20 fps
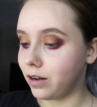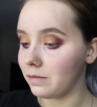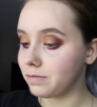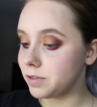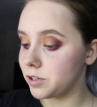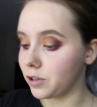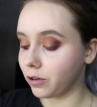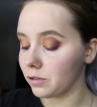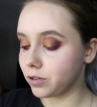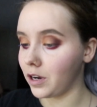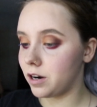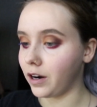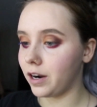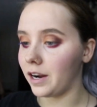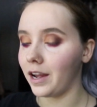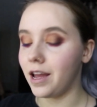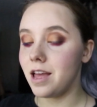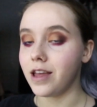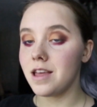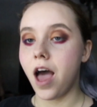So
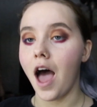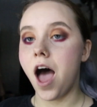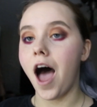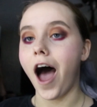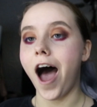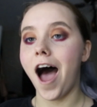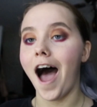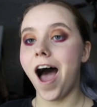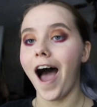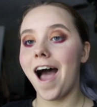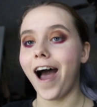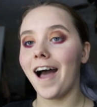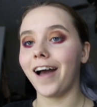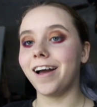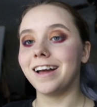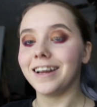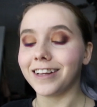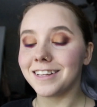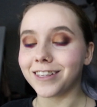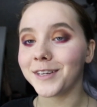sorry.
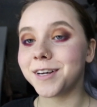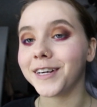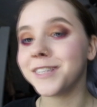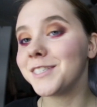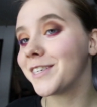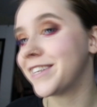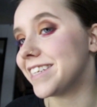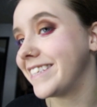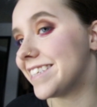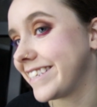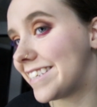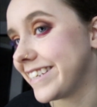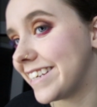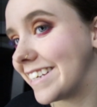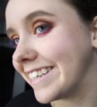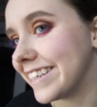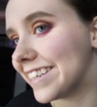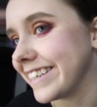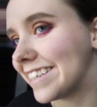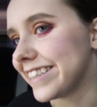So as you can
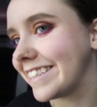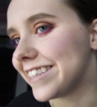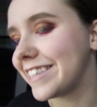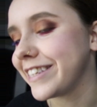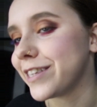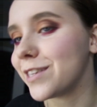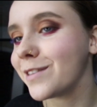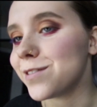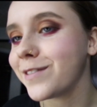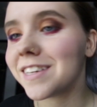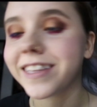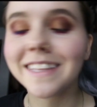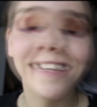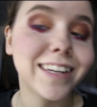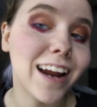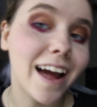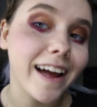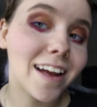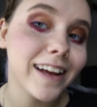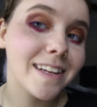see, this is a really
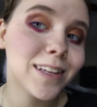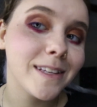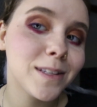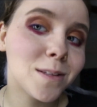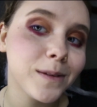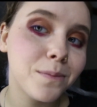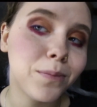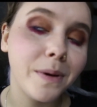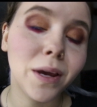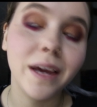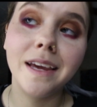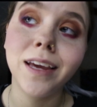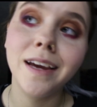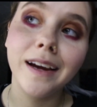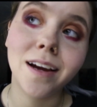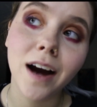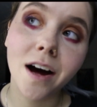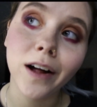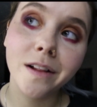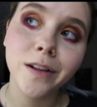nice pinky
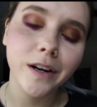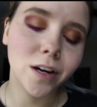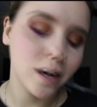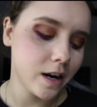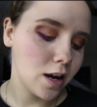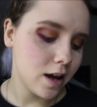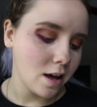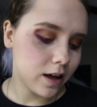color.